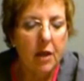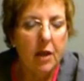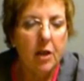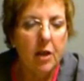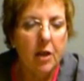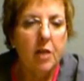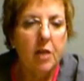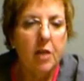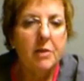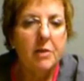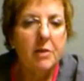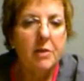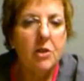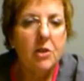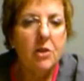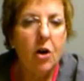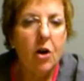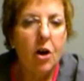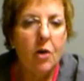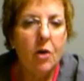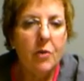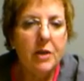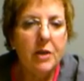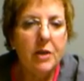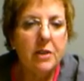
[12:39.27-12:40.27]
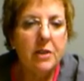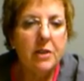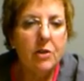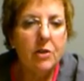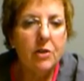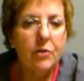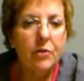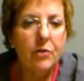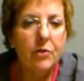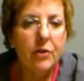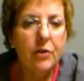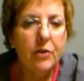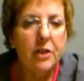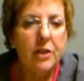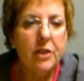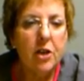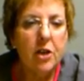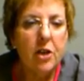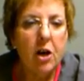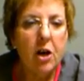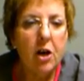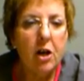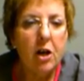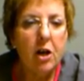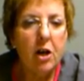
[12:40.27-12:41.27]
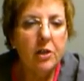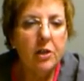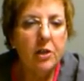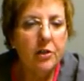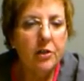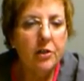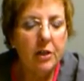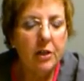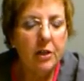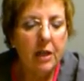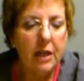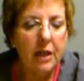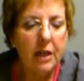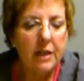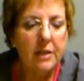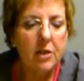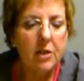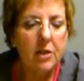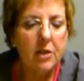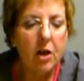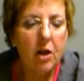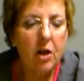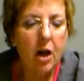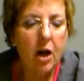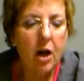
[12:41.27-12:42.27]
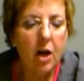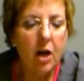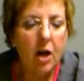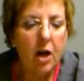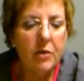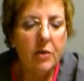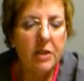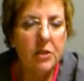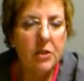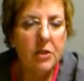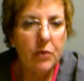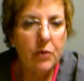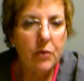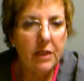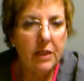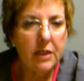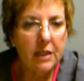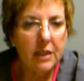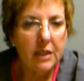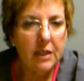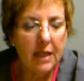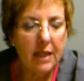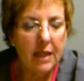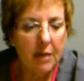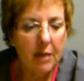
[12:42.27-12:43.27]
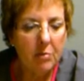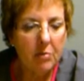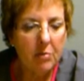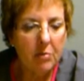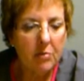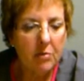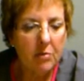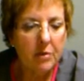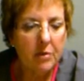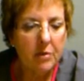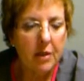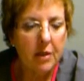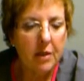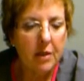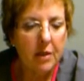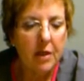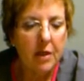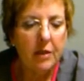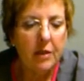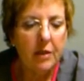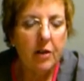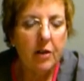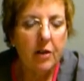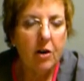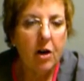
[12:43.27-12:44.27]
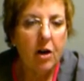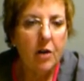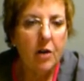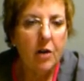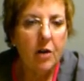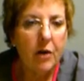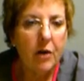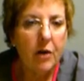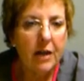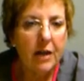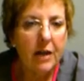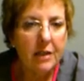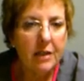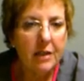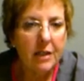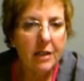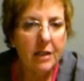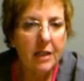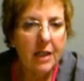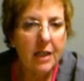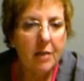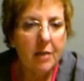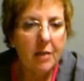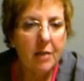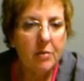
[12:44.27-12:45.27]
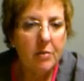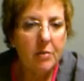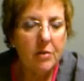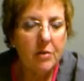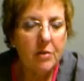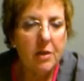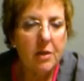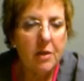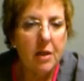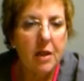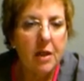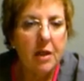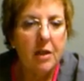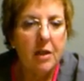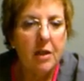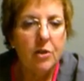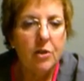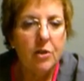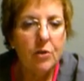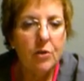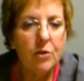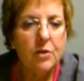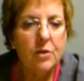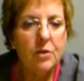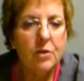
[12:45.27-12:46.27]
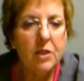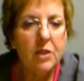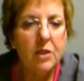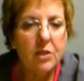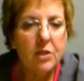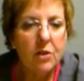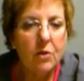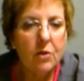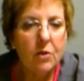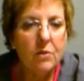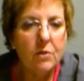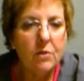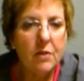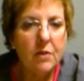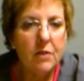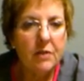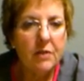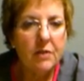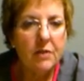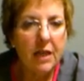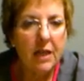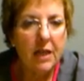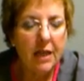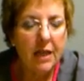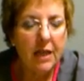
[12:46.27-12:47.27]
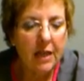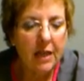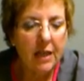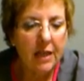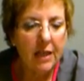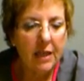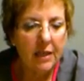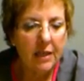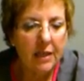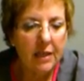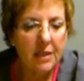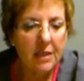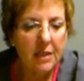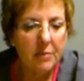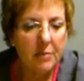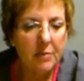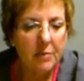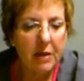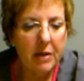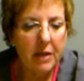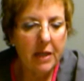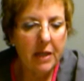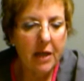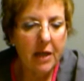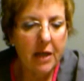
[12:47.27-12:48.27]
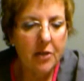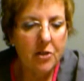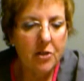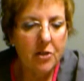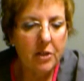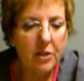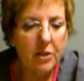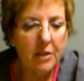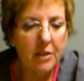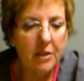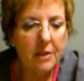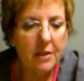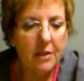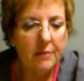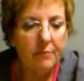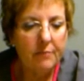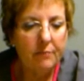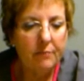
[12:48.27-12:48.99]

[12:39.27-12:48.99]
You must always encourage all your clients to always read the labels. There are right on the labels do's and don'ts of taking any of these medications.